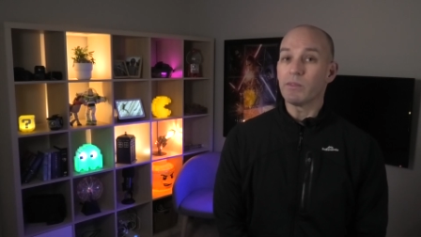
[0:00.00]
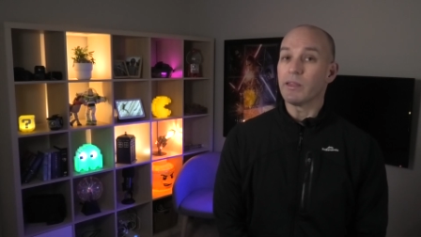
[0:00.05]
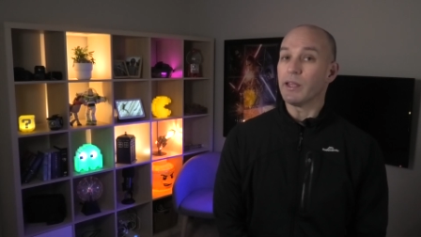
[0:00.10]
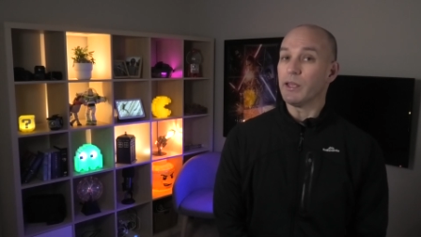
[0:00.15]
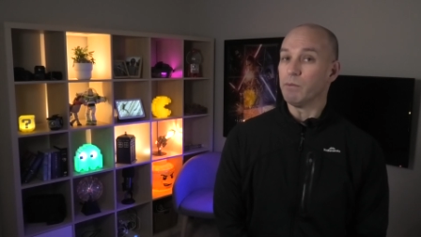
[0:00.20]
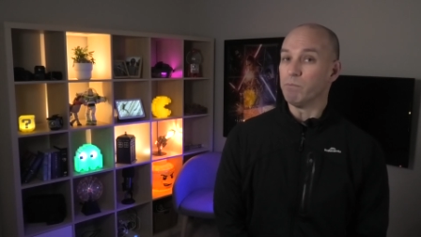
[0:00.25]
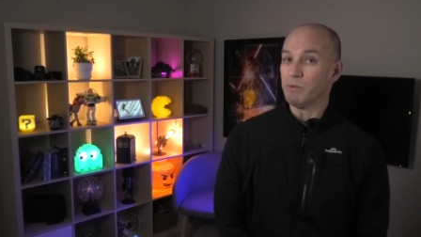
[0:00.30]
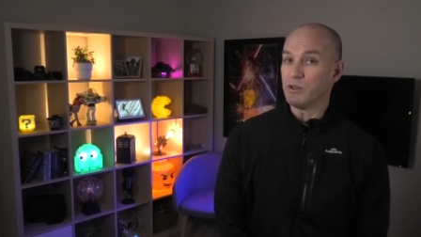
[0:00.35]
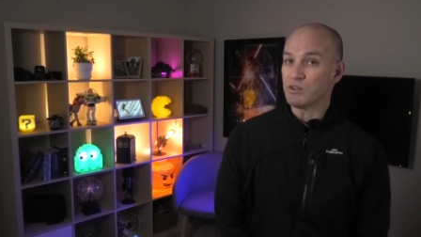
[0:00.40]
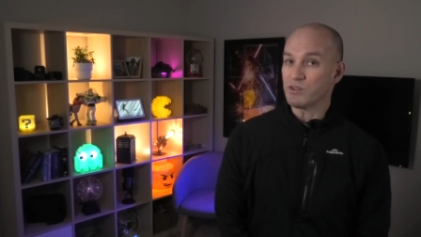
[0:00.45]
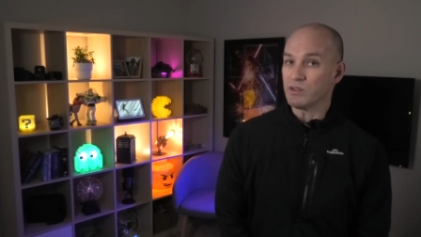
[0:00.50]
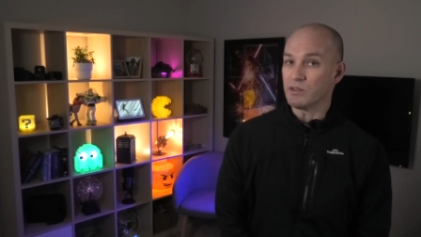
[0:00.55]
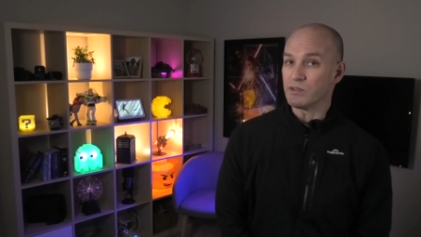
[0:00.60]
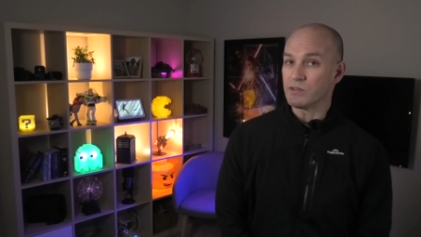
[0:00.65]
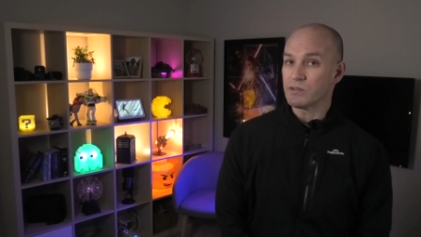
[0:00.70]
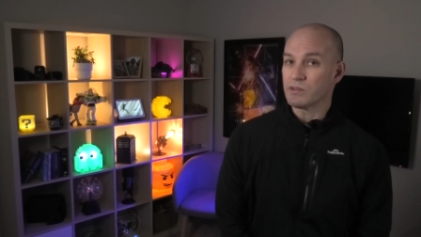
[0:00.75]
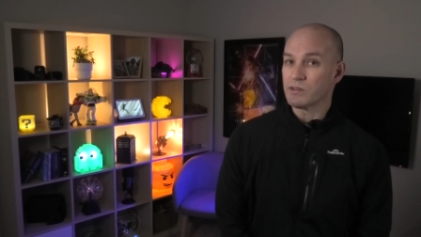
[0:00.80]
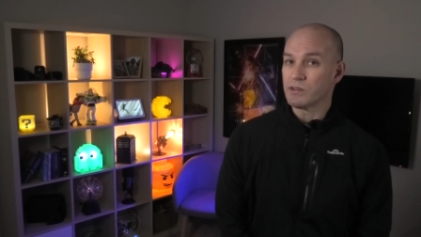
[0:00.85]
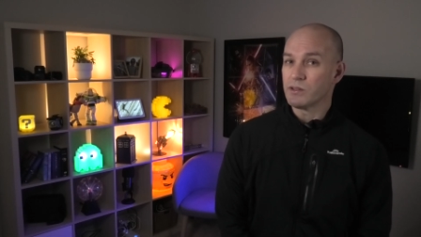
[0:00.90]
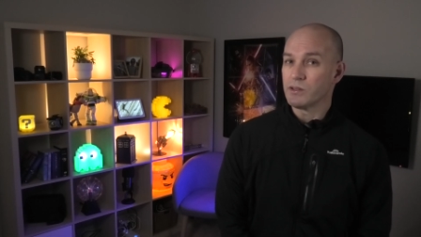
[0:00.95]

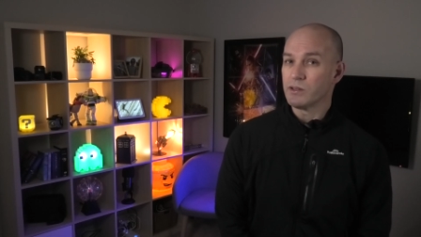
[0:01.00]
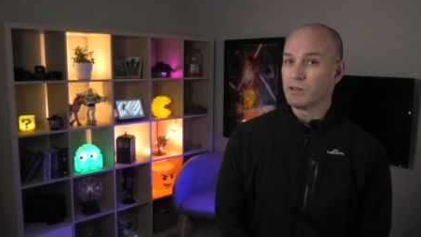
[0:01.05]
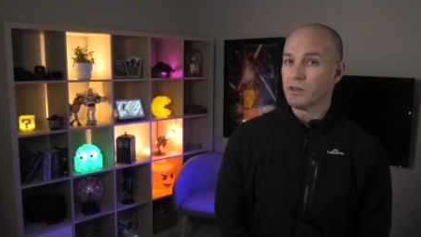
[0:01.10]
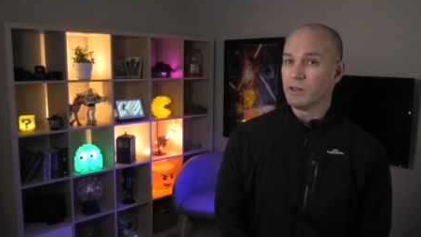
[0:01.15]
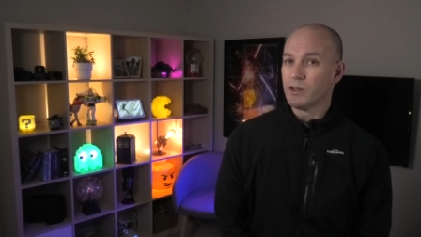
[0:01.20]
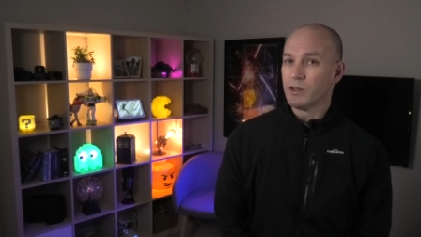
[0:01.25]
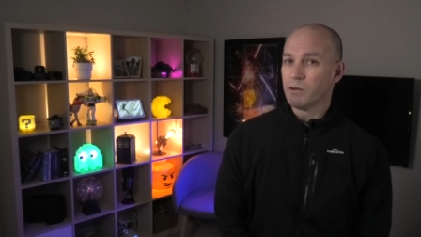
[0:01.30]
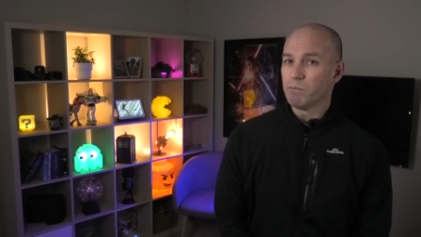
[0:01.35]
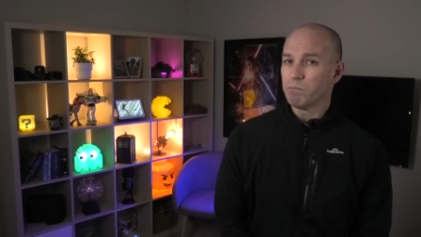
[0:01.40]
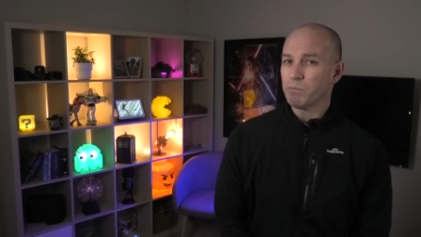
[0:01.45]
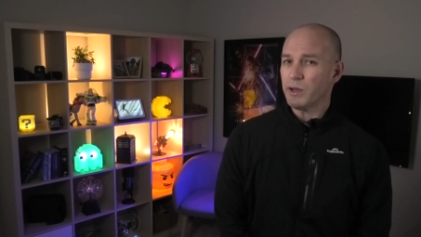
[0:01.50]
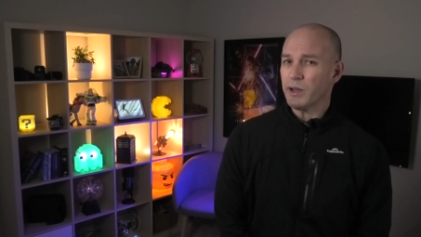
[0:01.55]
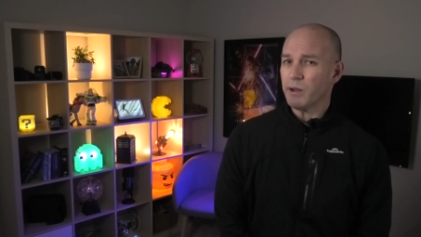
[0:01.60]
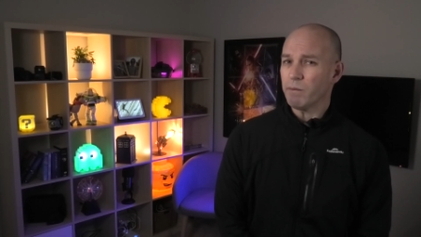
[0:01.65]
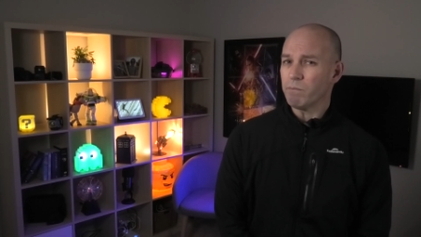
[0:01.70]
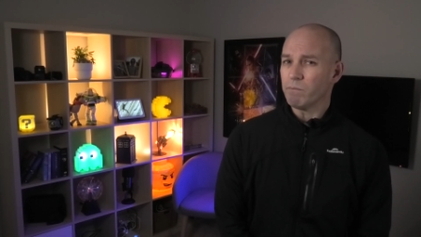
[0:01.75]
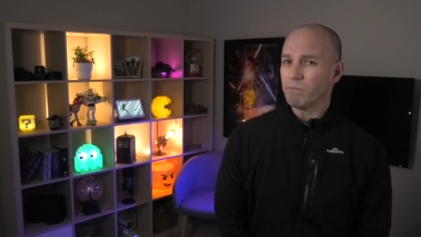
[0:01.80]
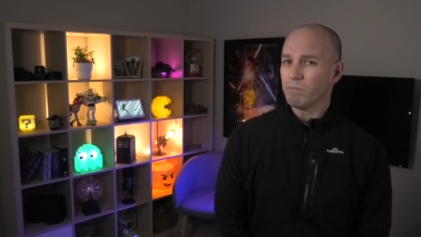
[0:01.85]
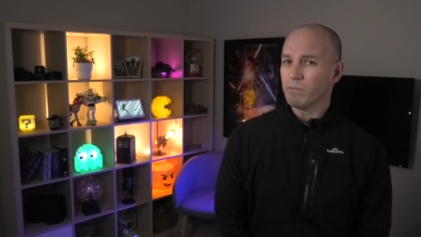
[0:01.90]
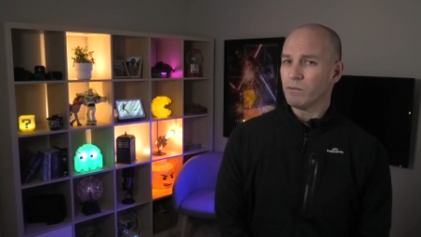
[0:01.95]
emissions. But
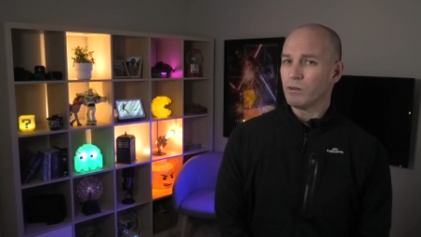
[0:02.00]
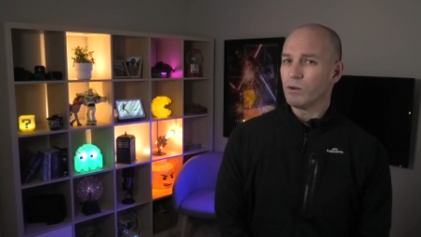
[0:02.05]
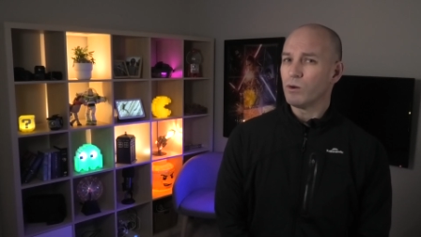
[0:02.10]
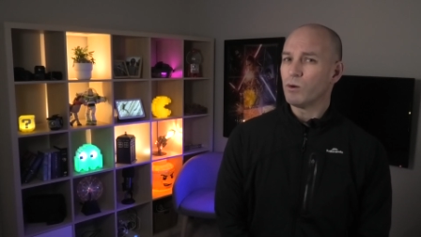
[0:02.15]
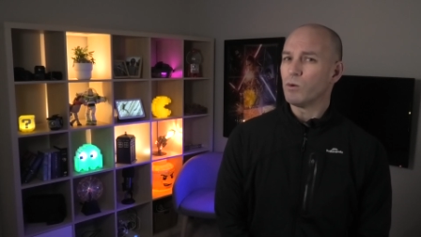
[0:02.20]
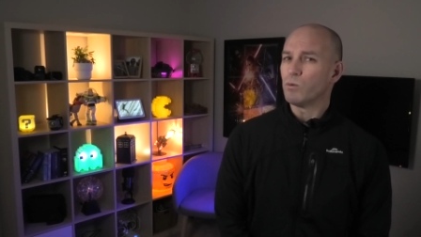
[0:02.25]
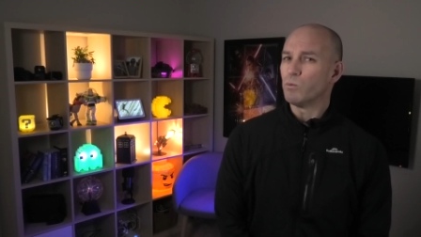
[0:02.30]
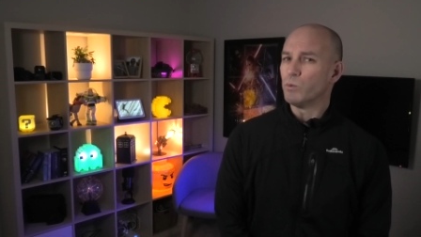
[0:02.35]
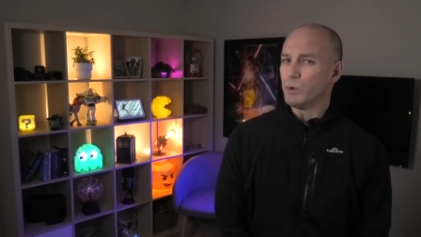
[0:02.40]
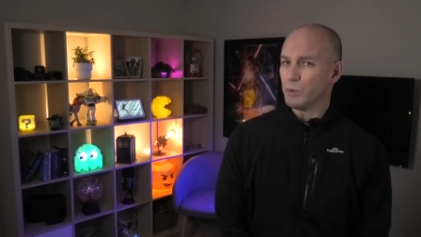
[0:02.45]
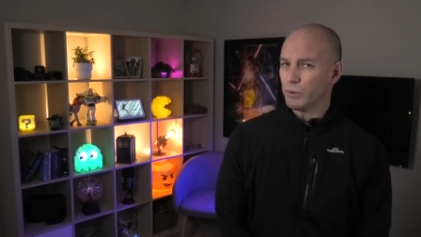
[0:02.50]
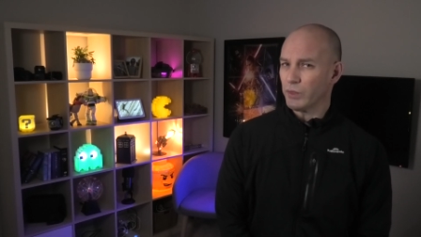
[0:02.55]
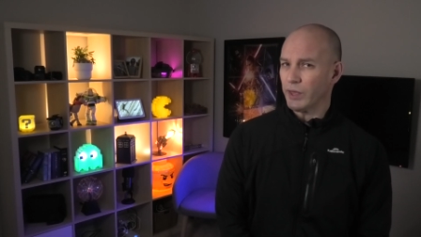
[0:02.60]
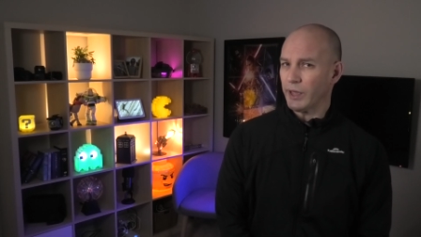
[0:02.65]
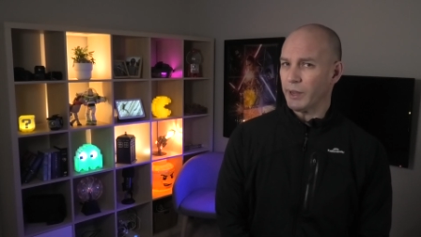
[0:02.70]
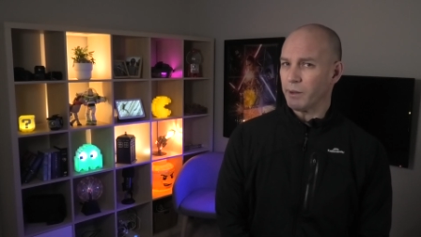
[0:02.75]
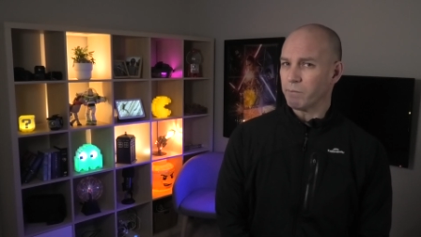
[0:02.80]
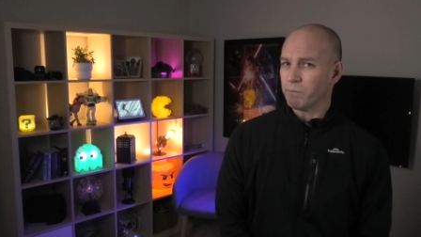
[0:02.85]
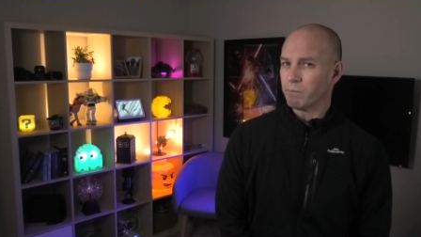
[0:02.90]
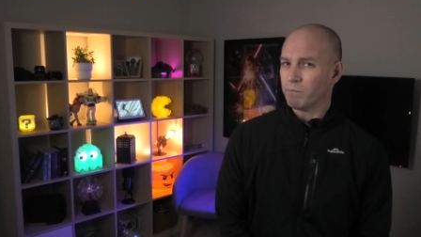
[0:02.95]
will
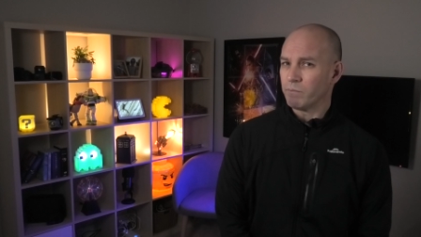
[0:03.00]
they?